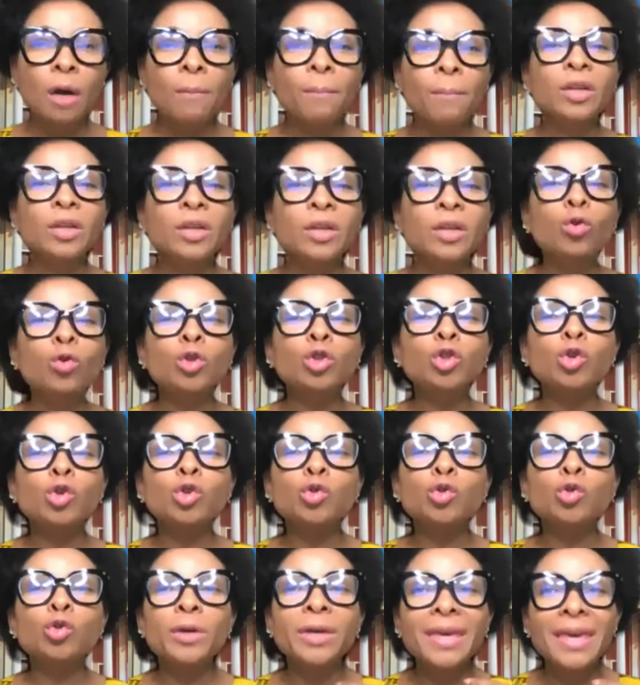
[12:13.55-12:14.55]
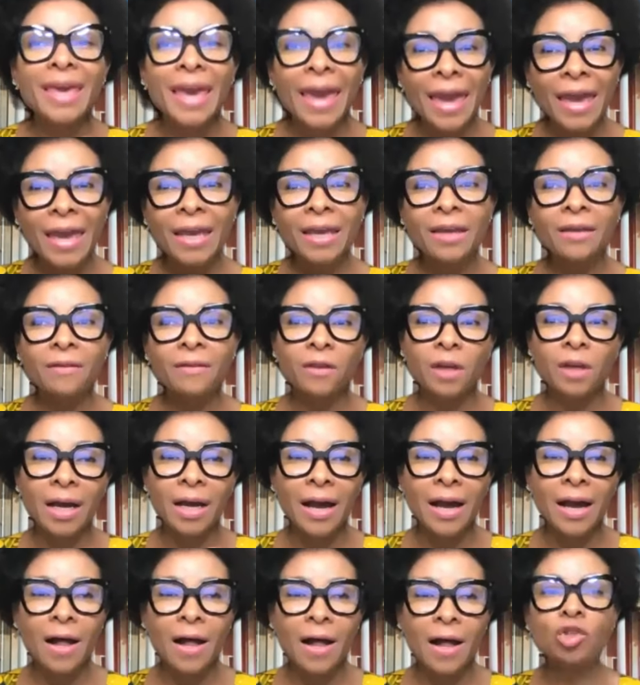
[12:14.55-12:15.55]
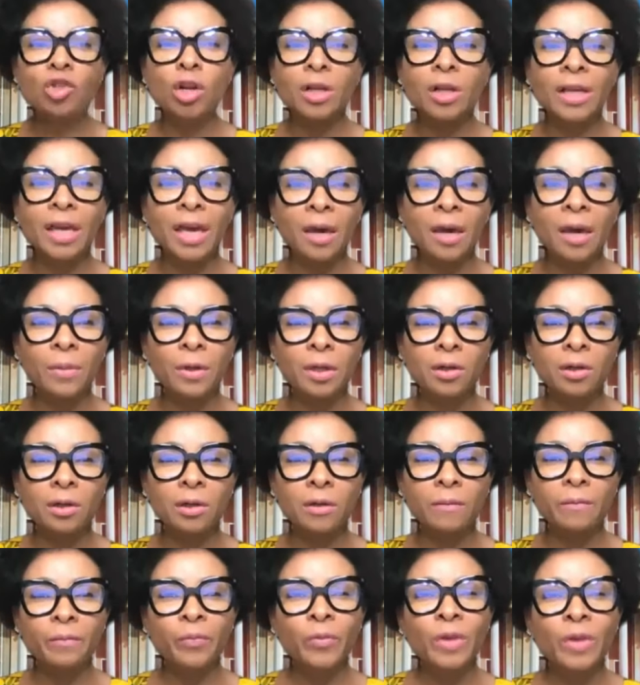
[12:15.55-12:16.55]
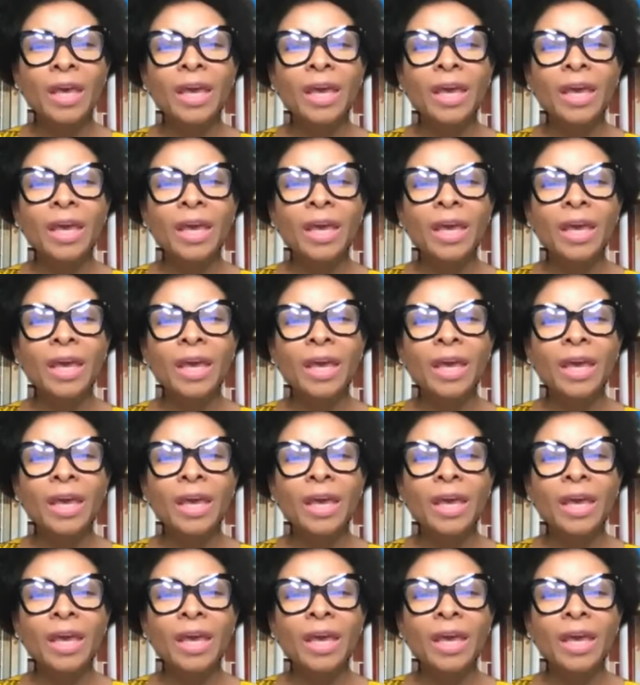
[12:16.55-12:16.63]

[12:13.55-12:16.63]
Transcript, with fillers: but also to gain the cultural capital